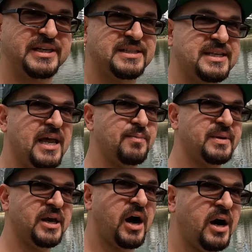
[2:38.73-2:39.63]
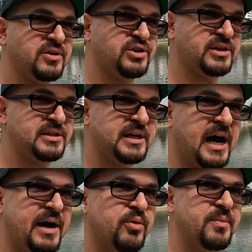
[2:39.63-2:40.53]
extend beyond just
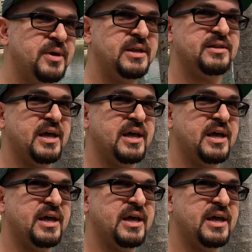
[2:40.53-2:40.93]
Thai women,